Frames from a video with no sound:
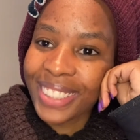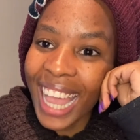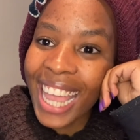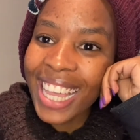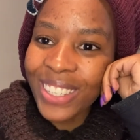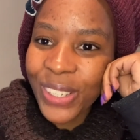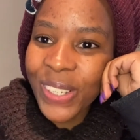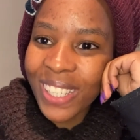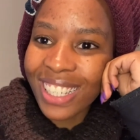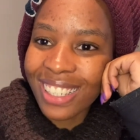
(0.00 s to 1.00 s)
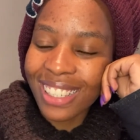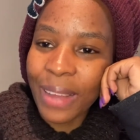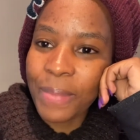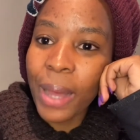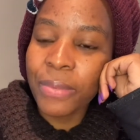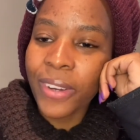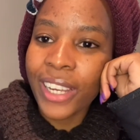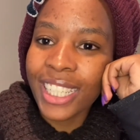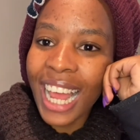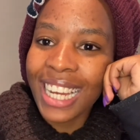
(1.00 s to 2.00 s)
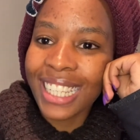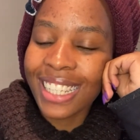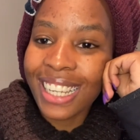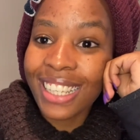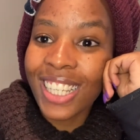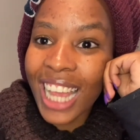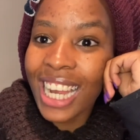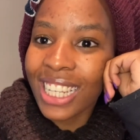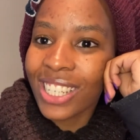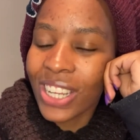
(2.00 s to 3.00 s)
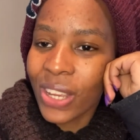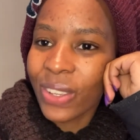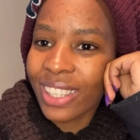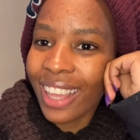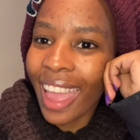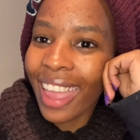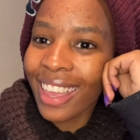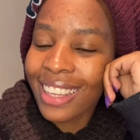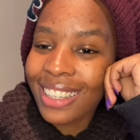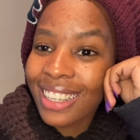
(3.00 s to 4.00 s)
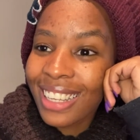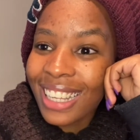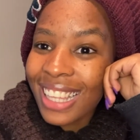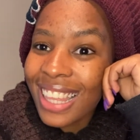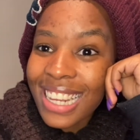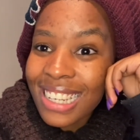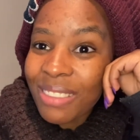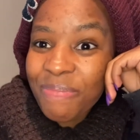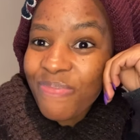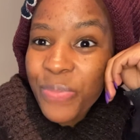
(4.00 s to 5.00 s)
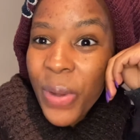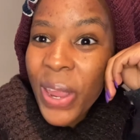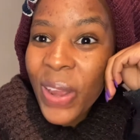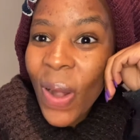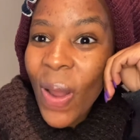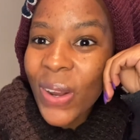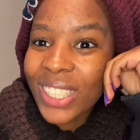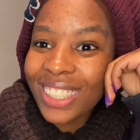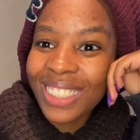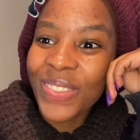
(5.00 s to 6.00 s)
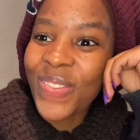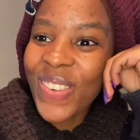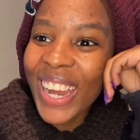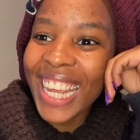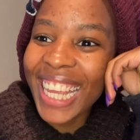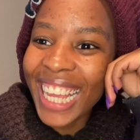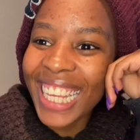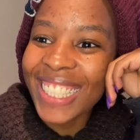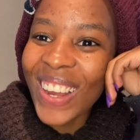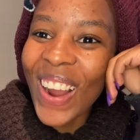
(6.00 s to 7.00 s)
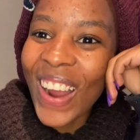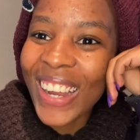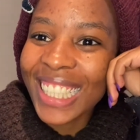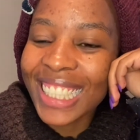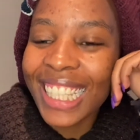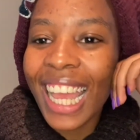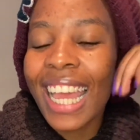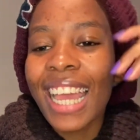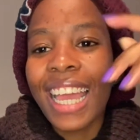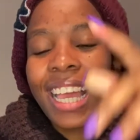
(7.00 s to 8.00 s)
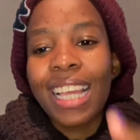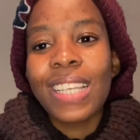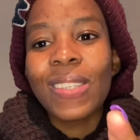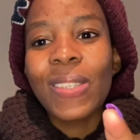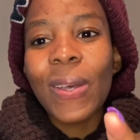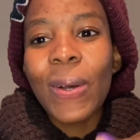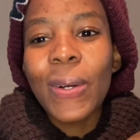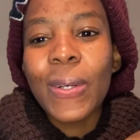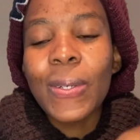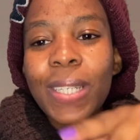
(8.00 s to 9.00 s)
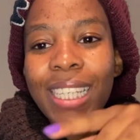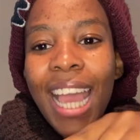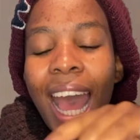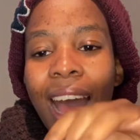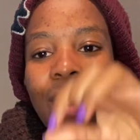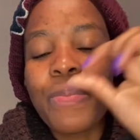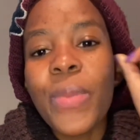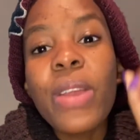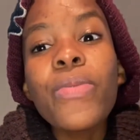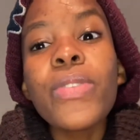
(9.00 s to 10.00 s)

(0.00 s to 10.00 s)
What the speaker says: I can do this, I'm up for a challenge. It's challenging, you say. Then bring it on, bring it on. So yeah, main